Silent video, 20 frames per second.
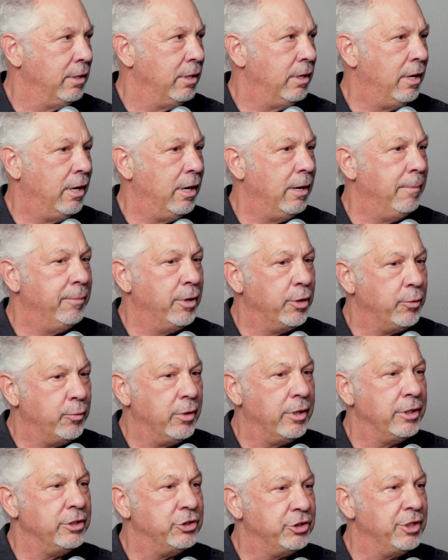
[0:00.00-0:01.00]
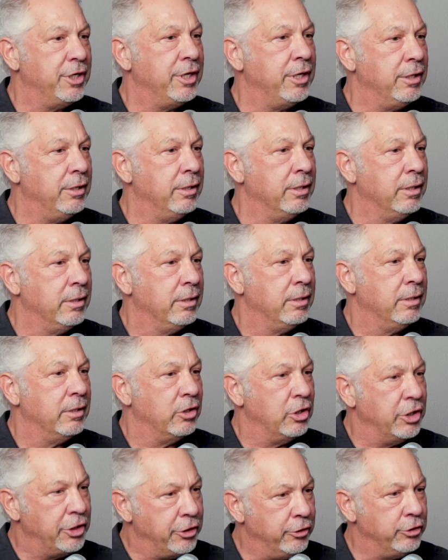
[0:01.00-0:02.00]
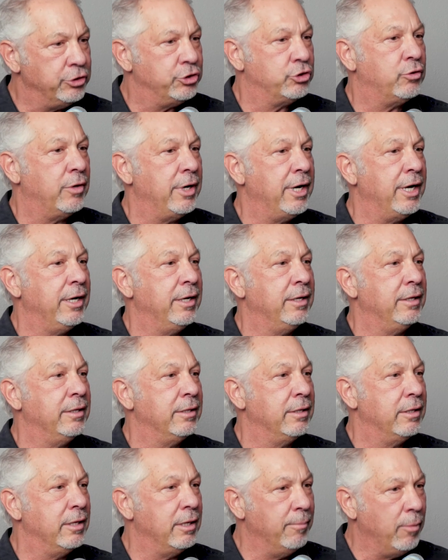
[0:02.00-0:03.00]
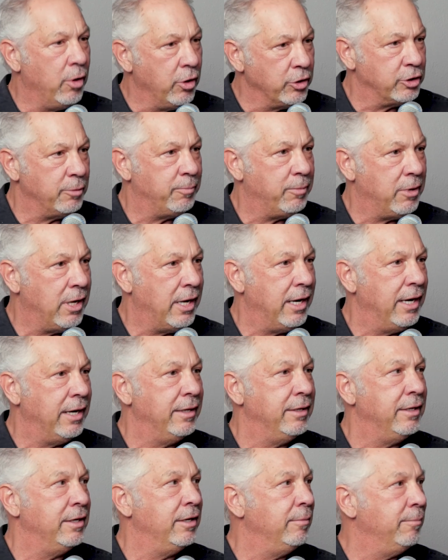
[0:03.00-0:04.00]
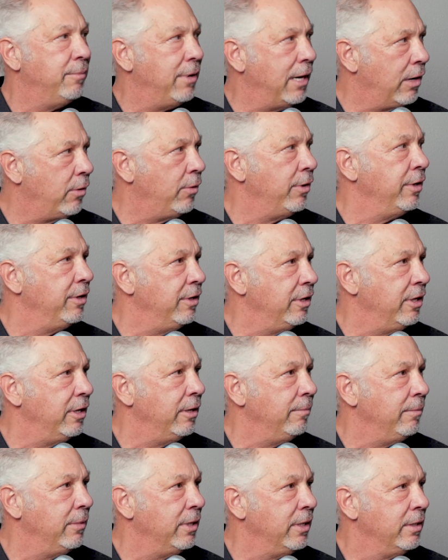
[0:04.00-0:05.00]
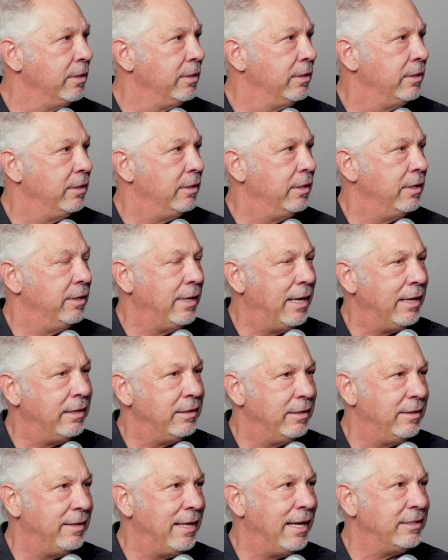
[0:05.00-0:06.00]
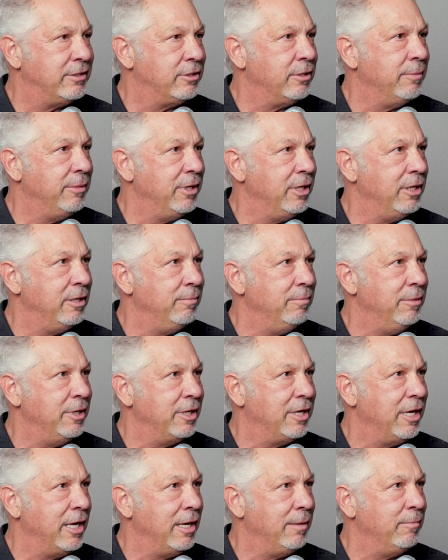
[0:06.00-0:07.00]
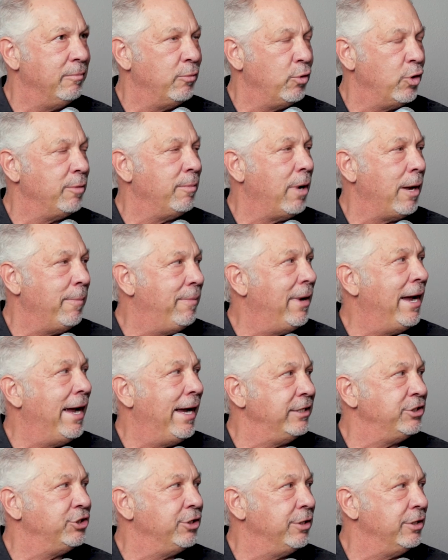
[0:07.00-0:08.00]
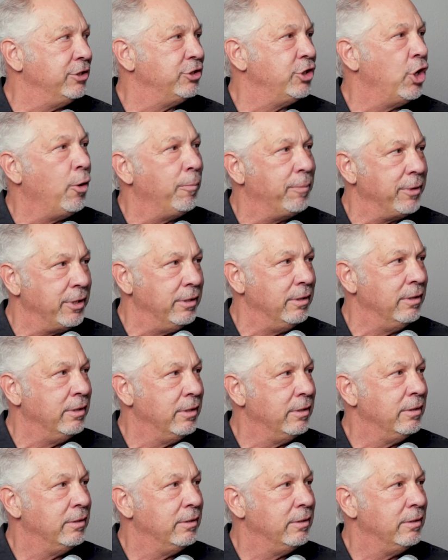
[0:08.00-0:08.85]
but really seeing leaders trained and multiplied and empowering them. And that to me became really my passion, is helping